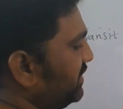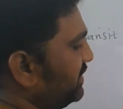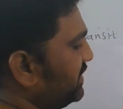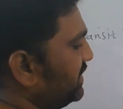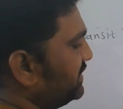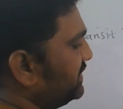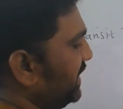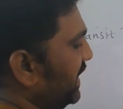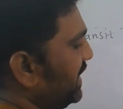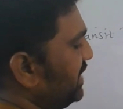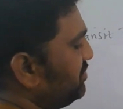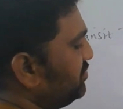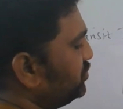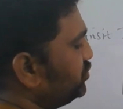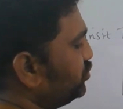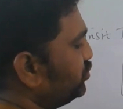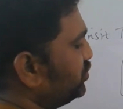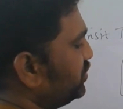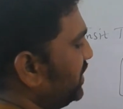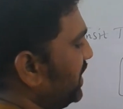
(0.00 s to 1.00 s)
the time
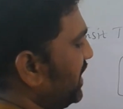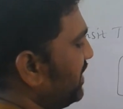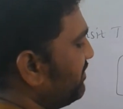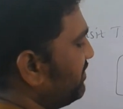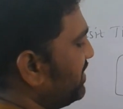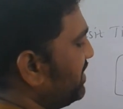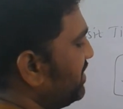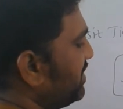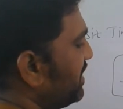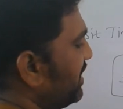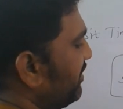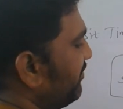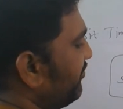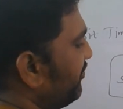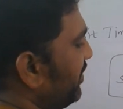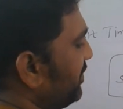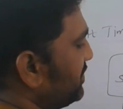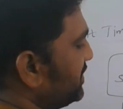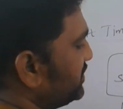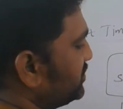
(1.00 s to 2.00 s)
to travel
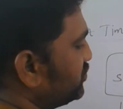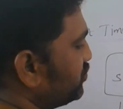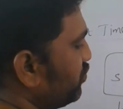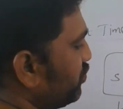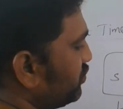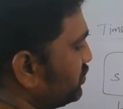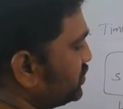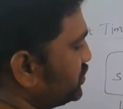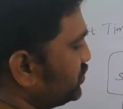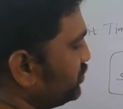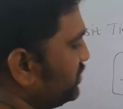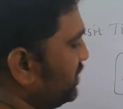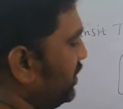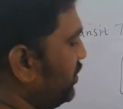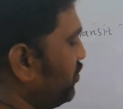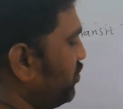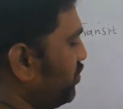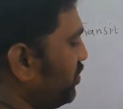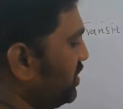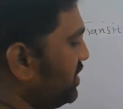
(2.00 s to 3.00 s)
from the source to the
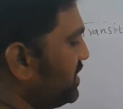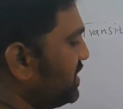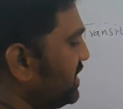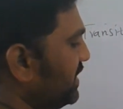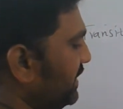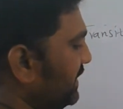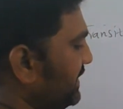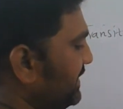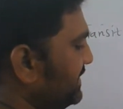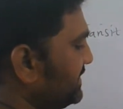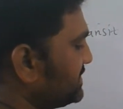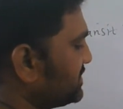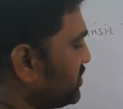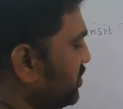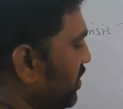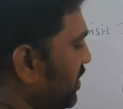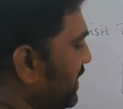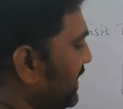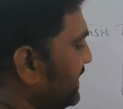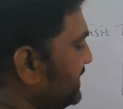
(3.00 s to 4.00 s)
load is
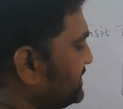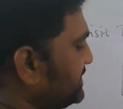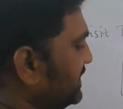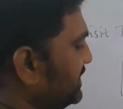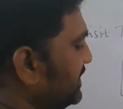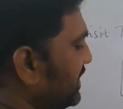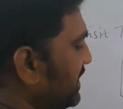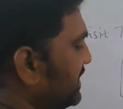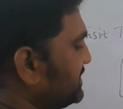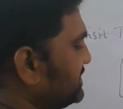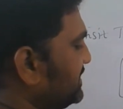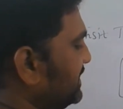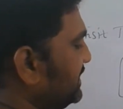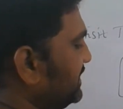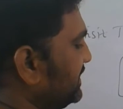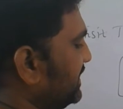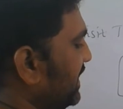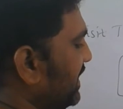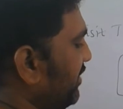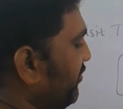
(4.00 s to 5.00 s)
called as the transit
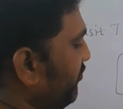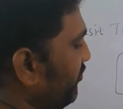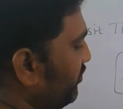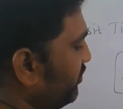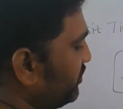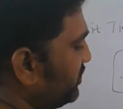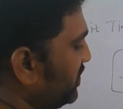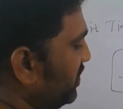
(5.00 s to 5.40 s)
time.